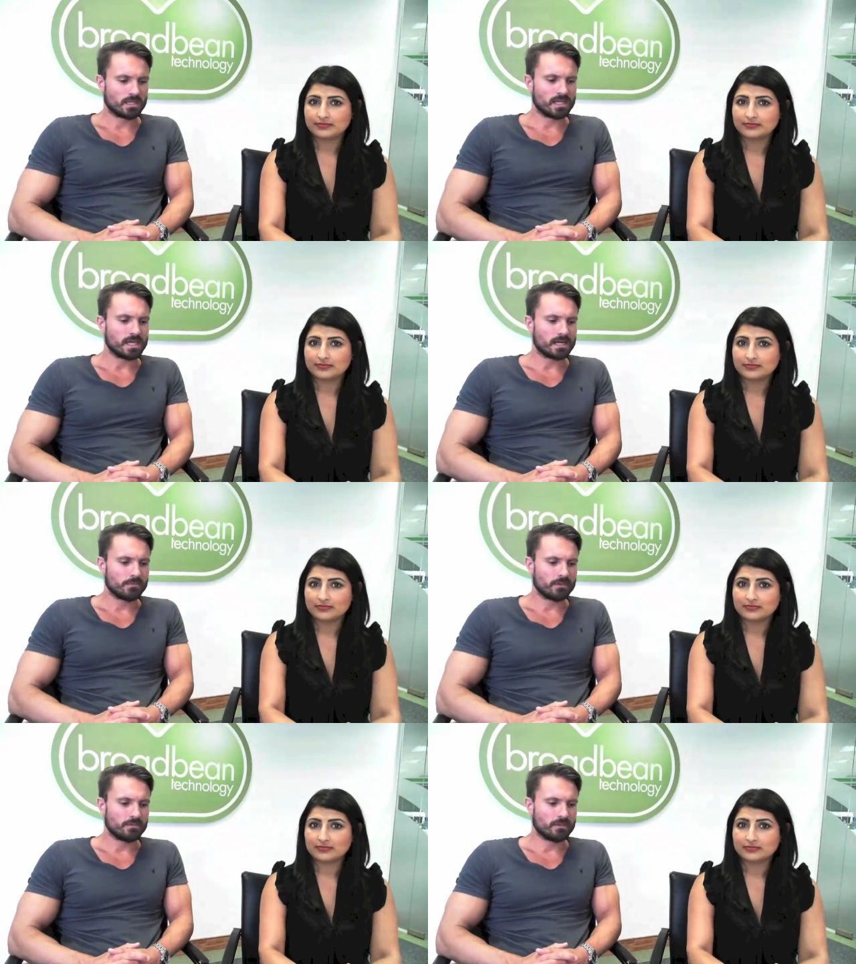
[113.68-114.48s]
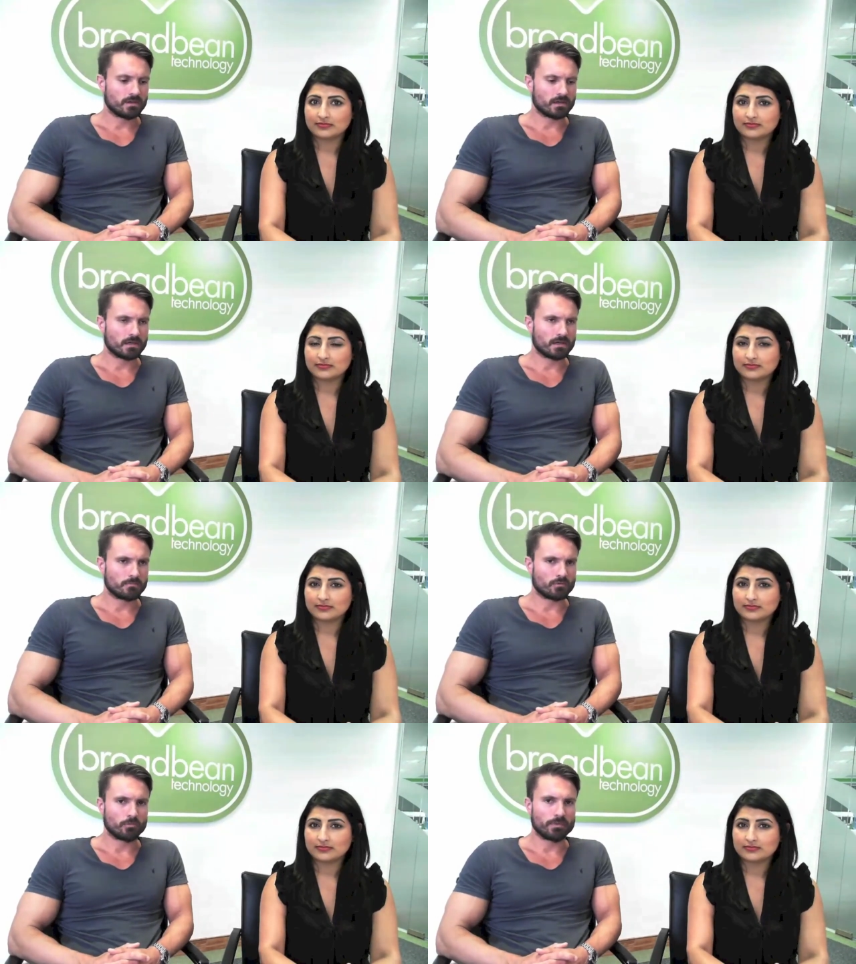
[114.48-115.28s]
Speaker 1: the key element that
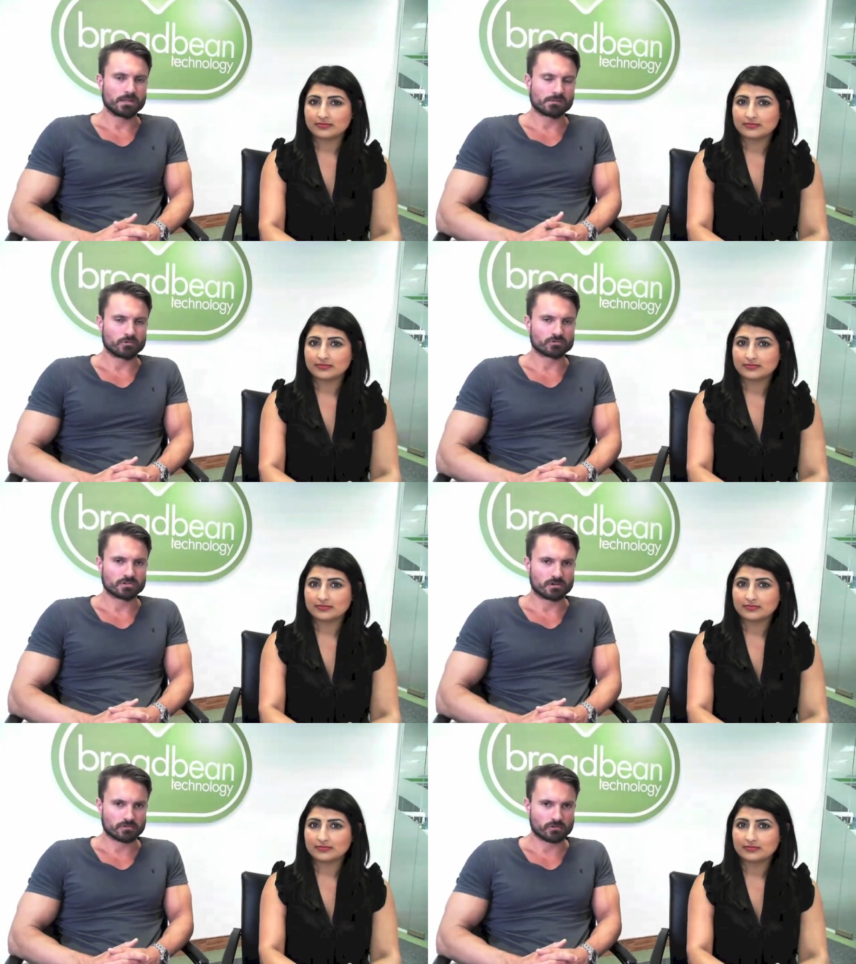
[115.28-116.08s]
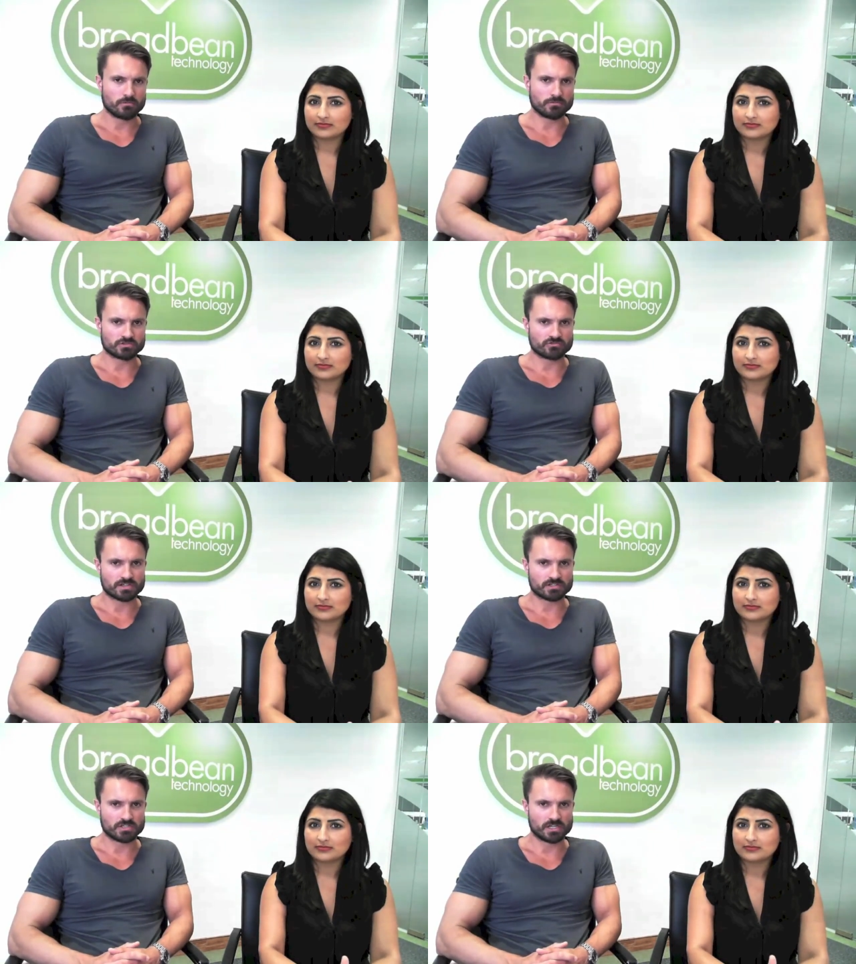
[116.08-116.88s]
uh, Broadbean has brought to our recruitment
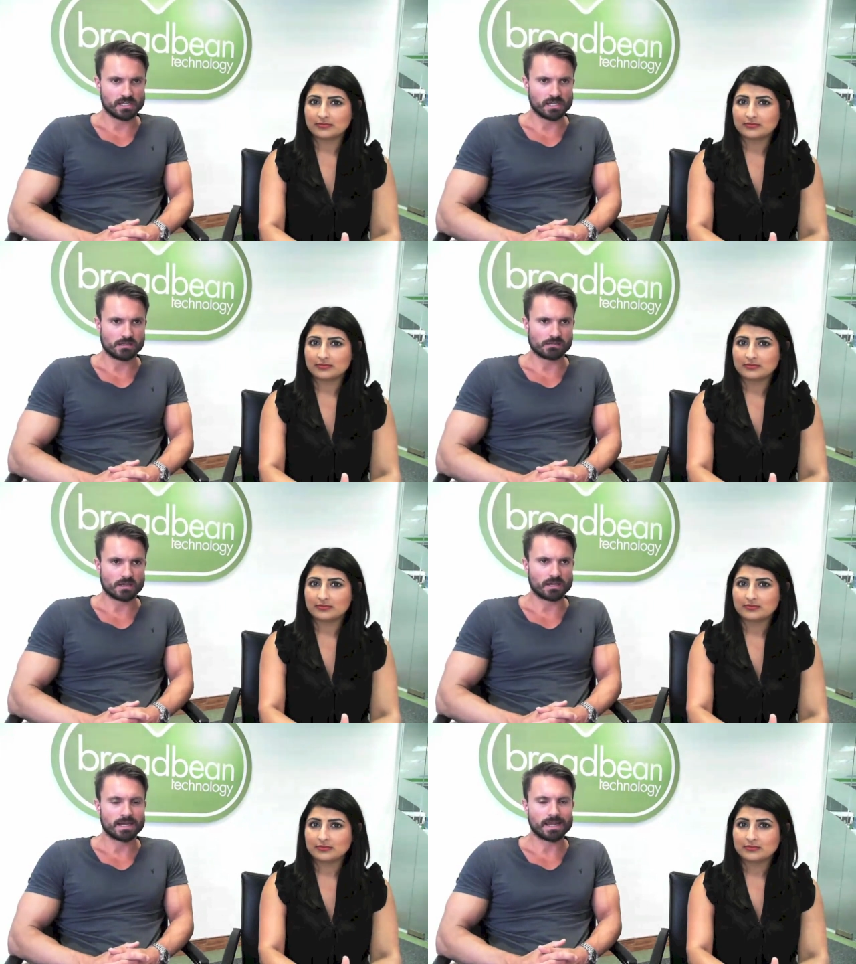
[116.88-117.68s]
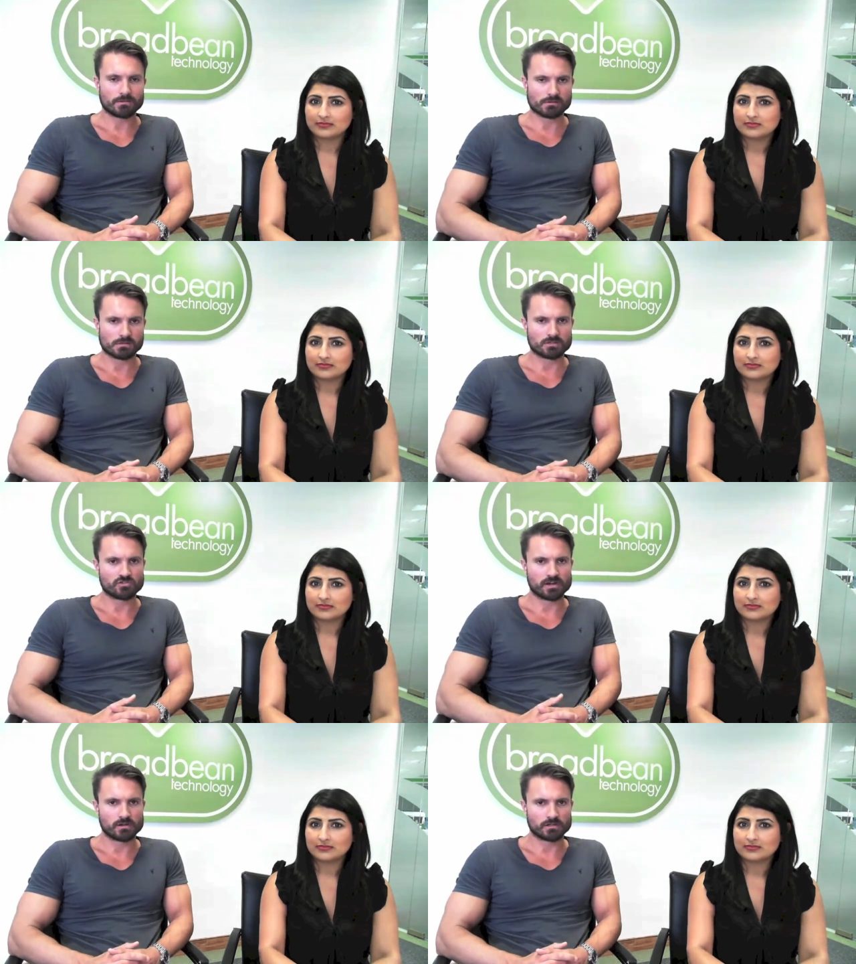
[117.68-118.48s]
strategy is that it allows us to
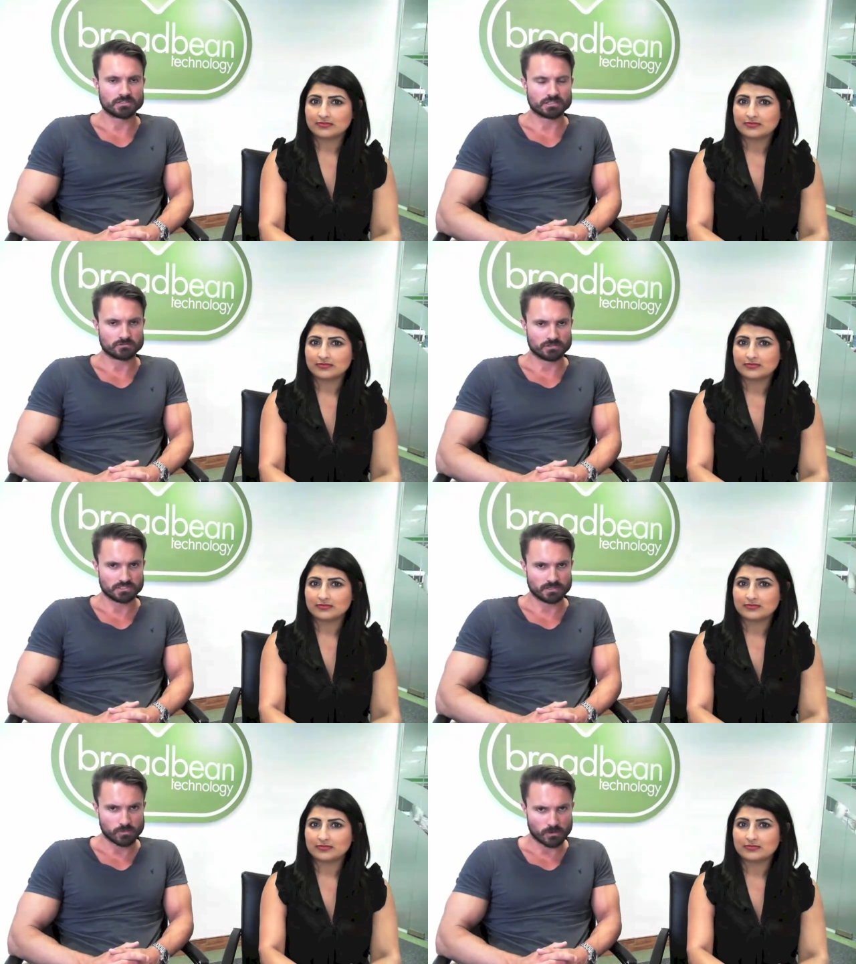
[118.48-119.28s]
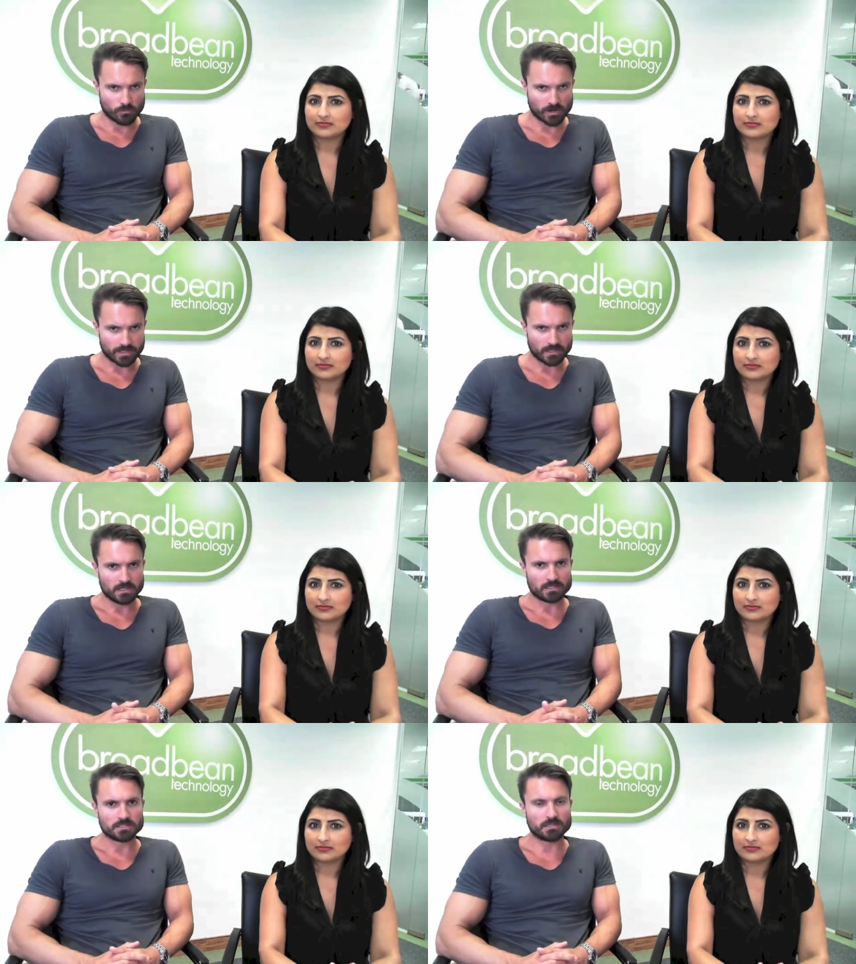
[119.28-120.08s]
train our consultants in one way
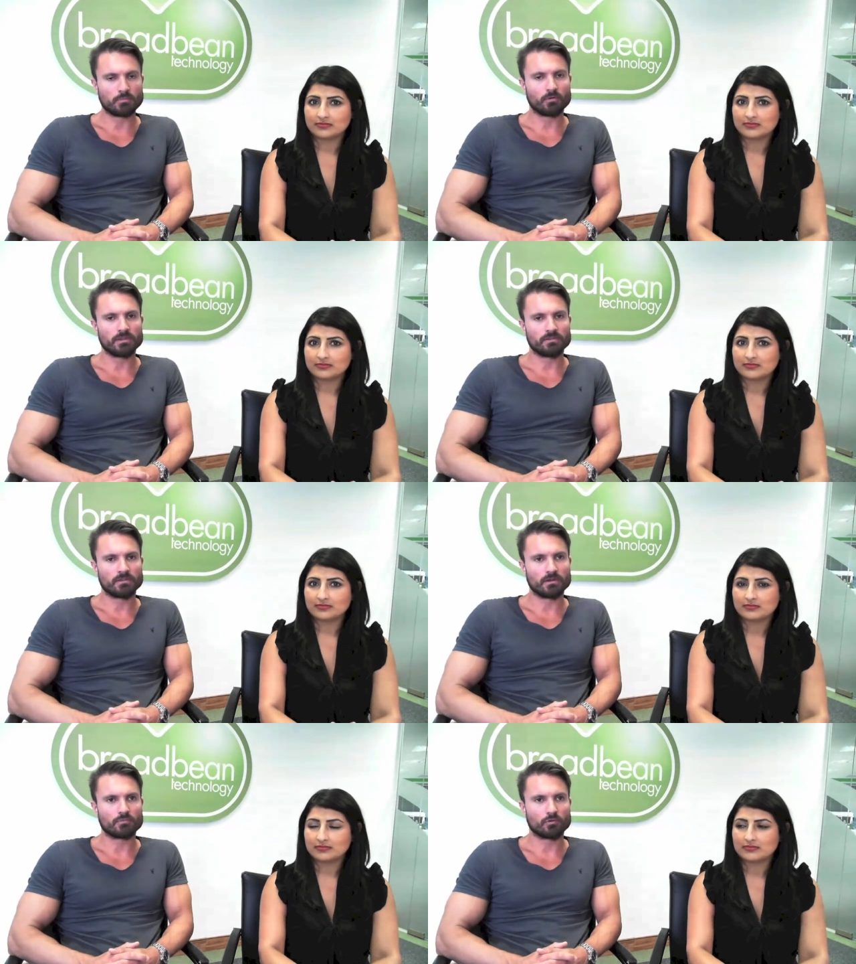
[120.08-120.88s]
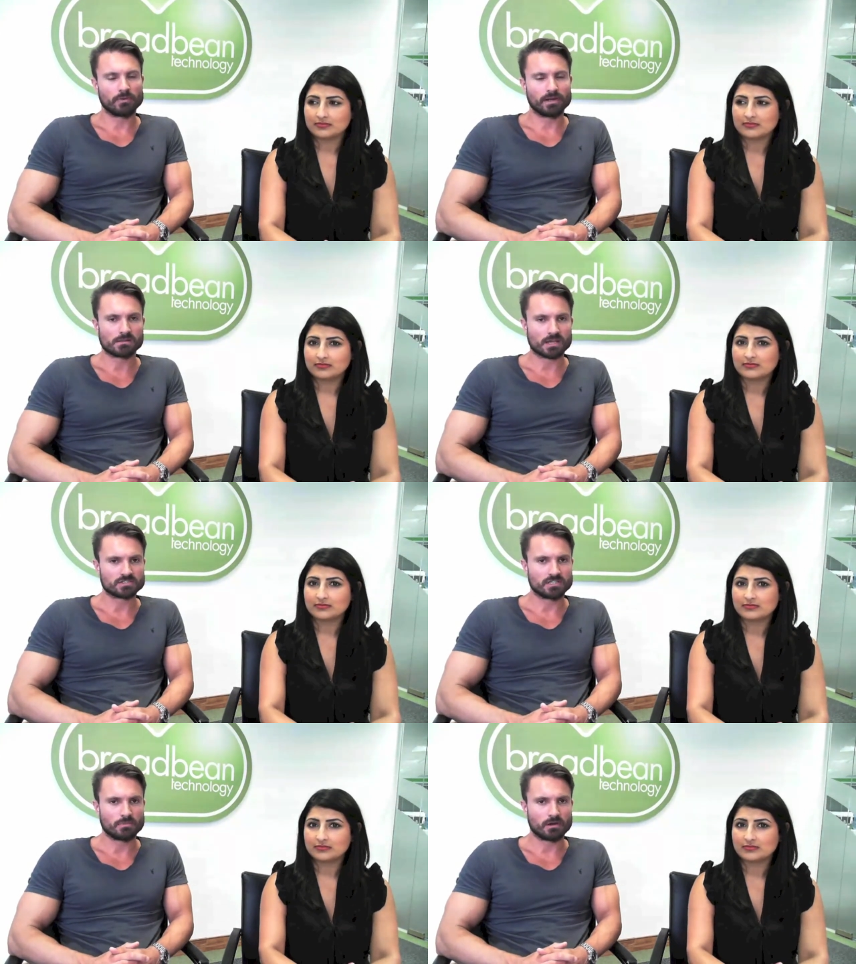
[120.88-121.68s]
to the point that Broadbean is
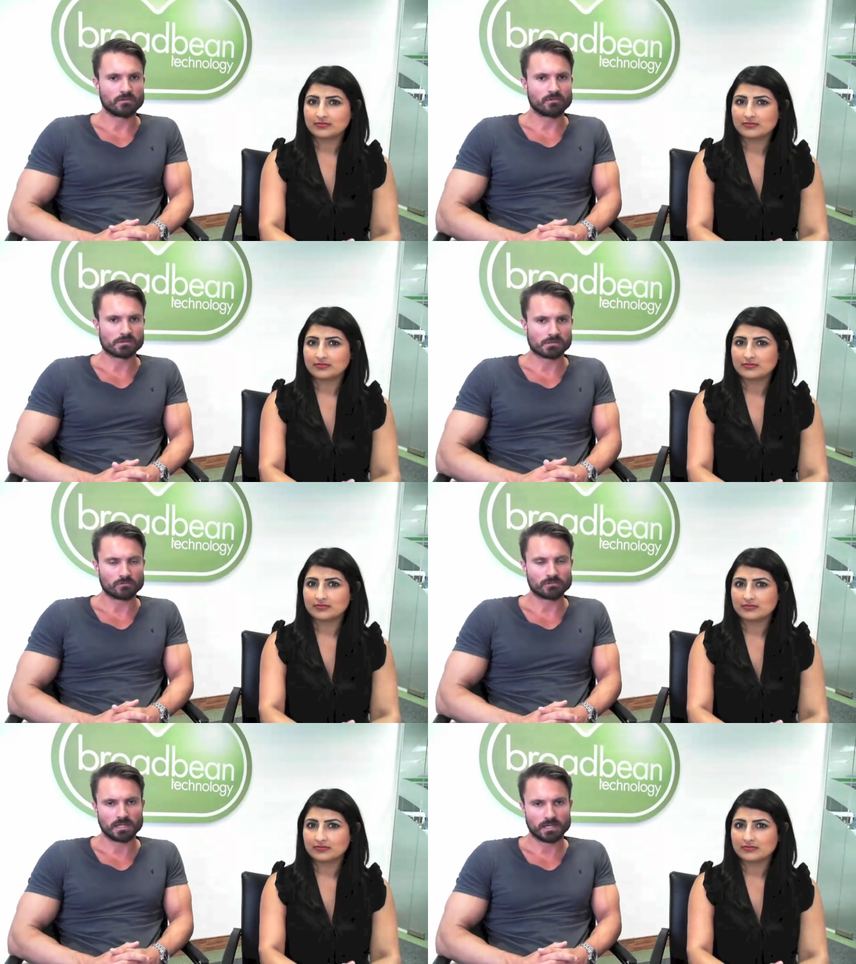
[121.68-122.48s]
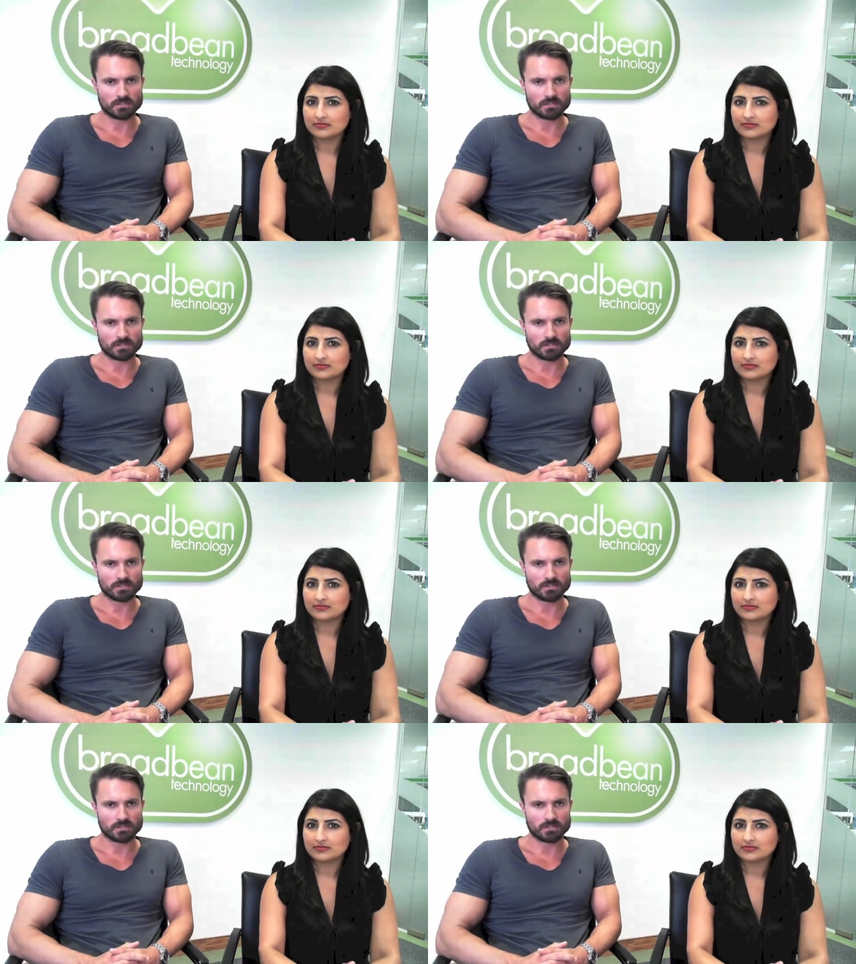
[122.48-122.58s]
actually part of our SALT